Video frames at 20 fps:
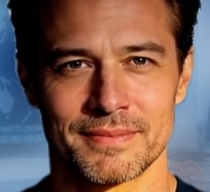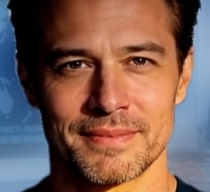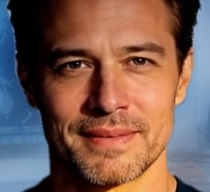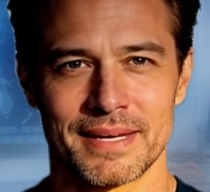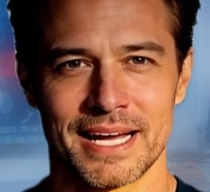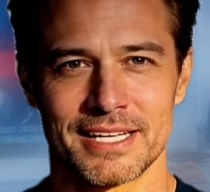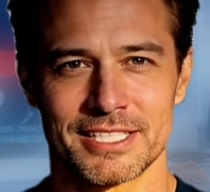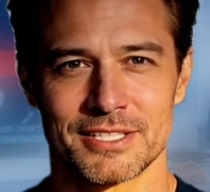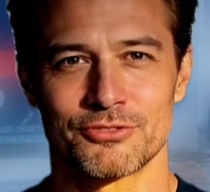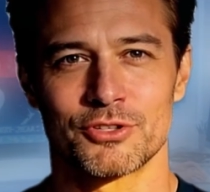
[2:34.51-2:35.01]

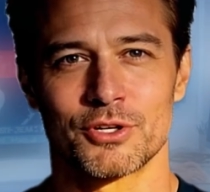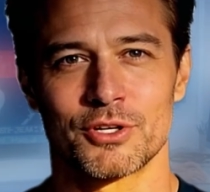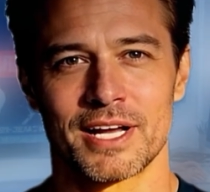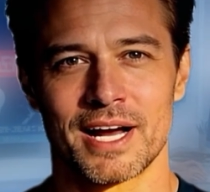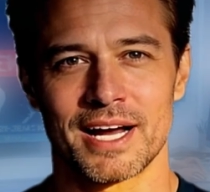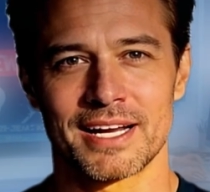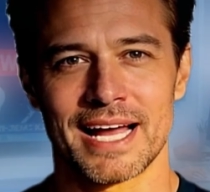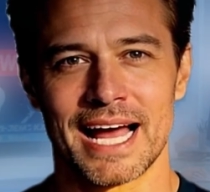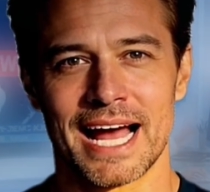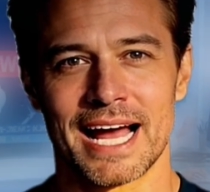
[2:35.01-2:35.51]
And if you're
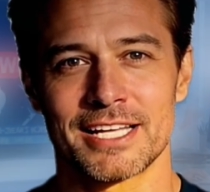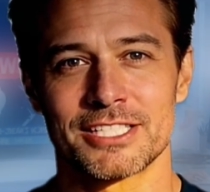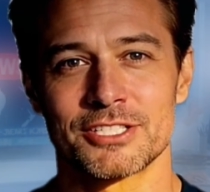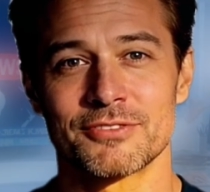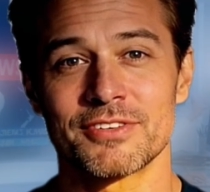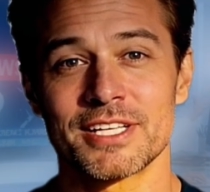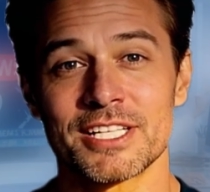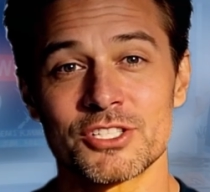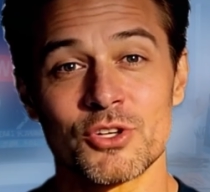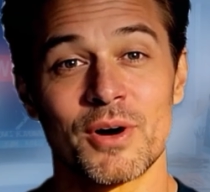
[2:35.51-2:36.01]
not
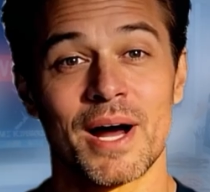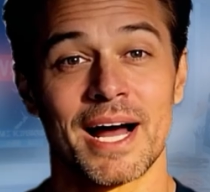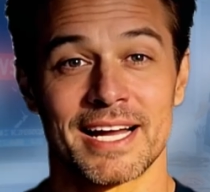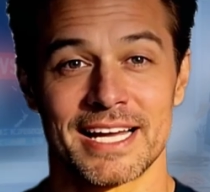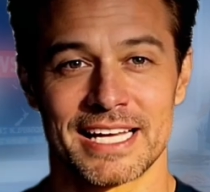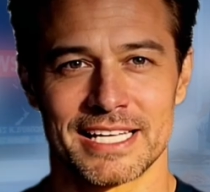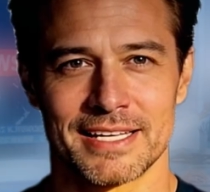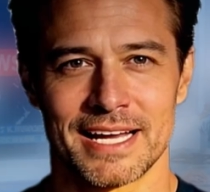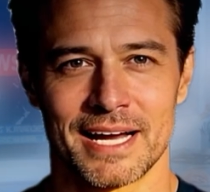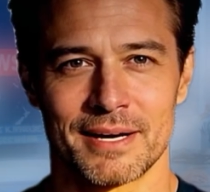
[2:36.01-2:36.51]
actively
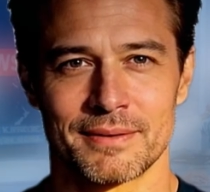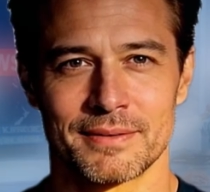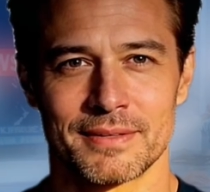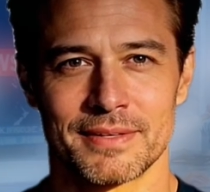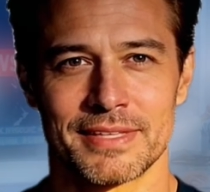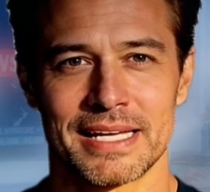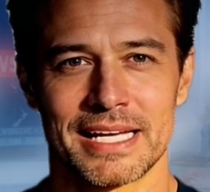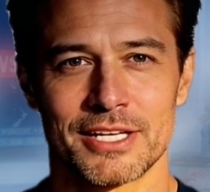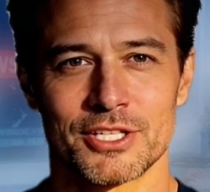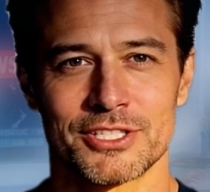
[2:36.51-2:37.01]
tracking them,
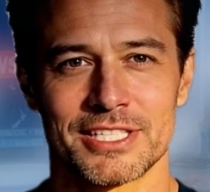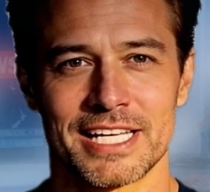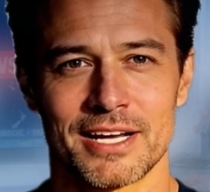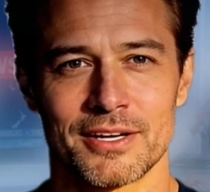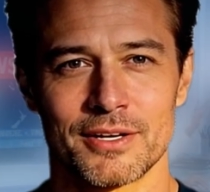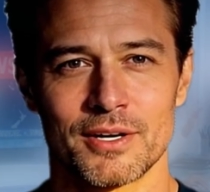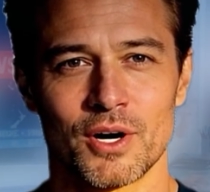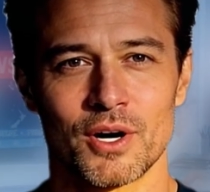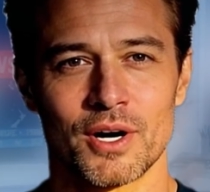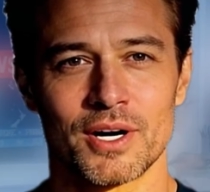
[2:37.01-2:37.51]
they could get
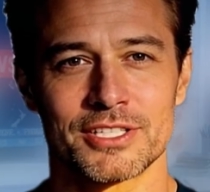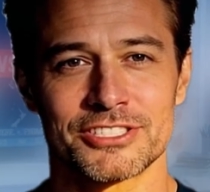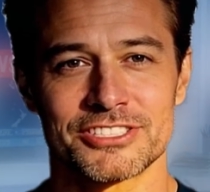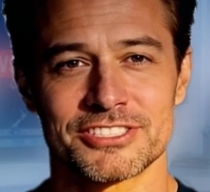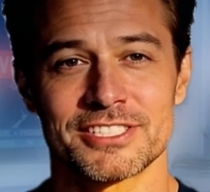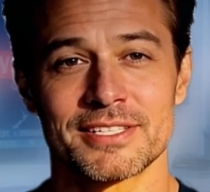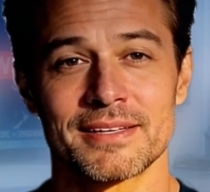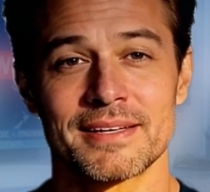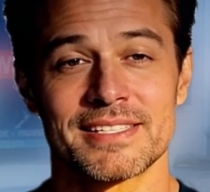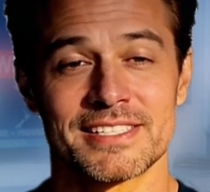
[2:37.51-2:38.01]

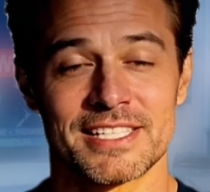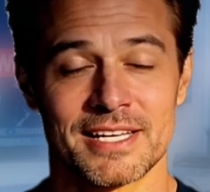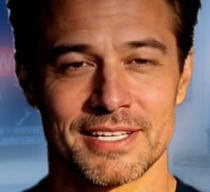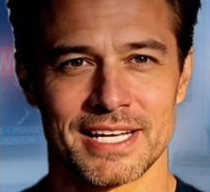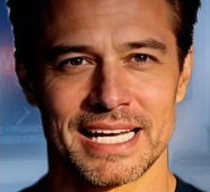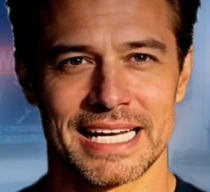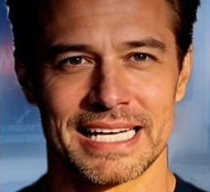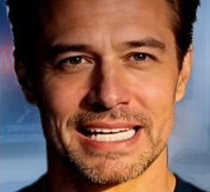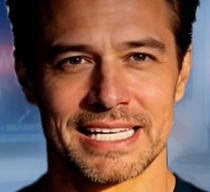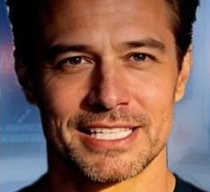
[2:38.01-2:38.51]
lost,
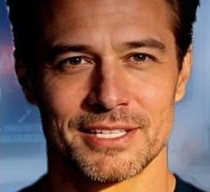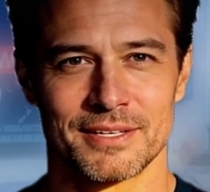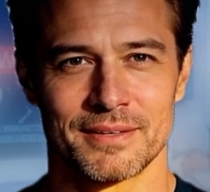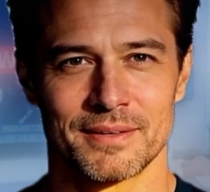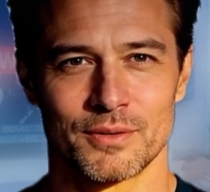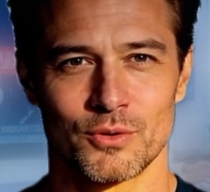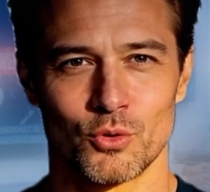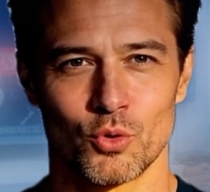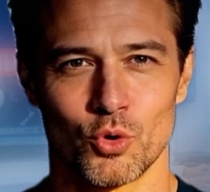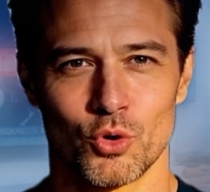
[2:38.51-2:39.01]
delayed,
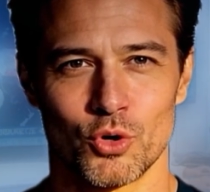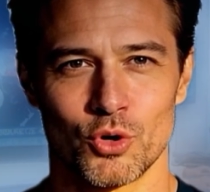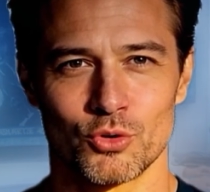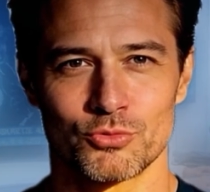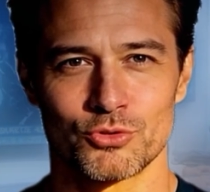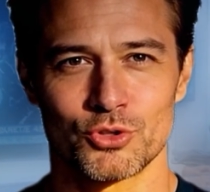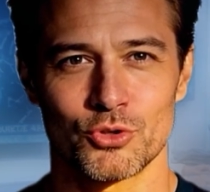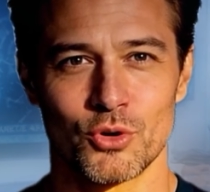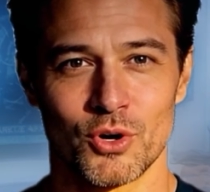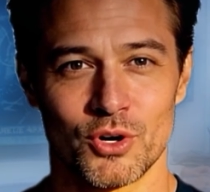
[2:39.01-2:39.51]
or
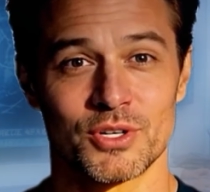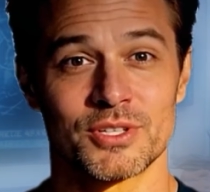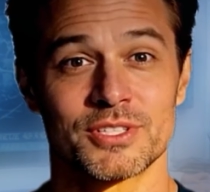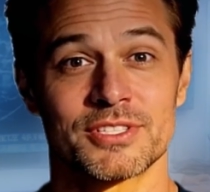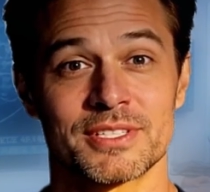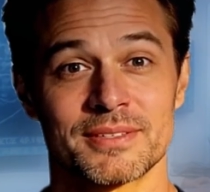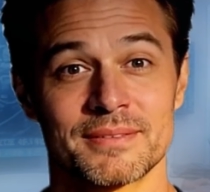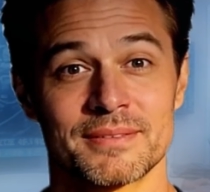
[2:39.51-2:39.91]
overlooked.